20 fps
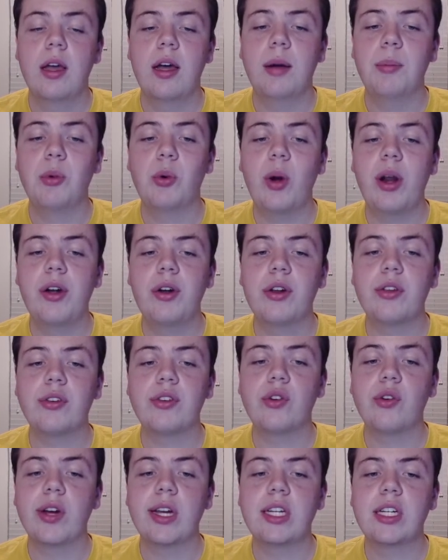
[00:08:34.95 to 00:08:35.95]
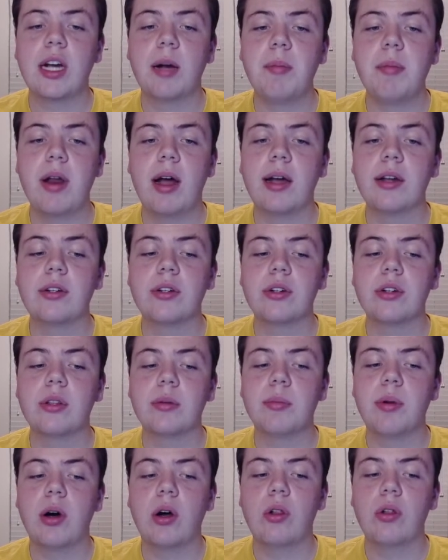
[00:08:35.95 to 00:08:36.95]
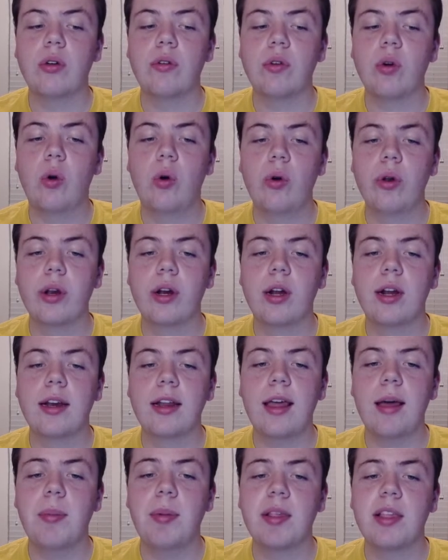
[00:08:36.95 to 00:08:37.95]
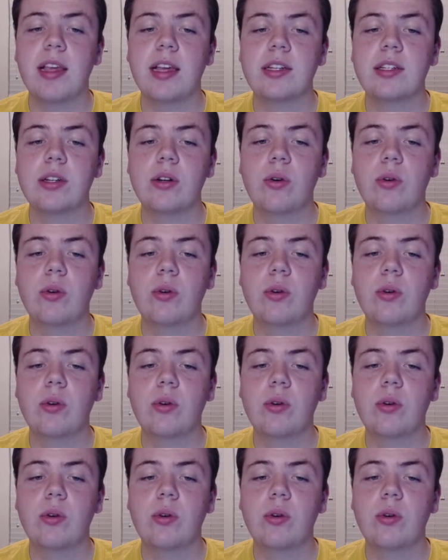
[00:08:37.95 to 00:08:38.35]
Um, and Rider does a great job not turning the ball over, holding on to that possession.